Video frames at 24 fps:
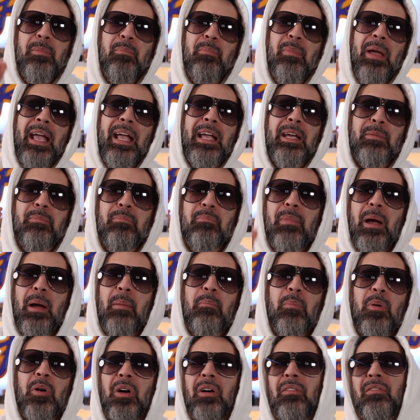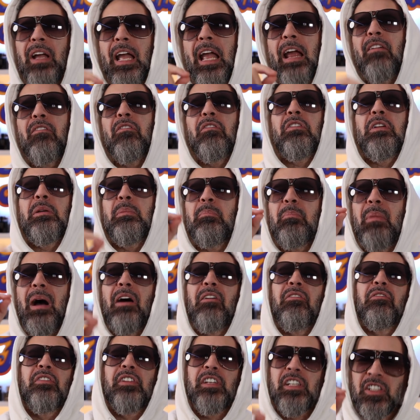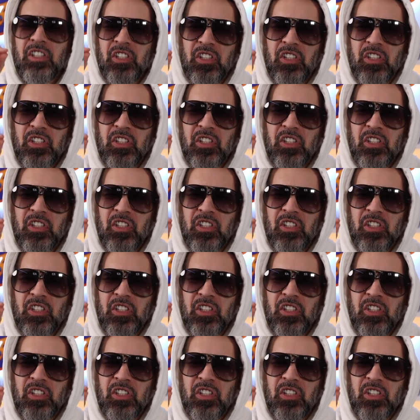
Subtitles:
maid member of every mafia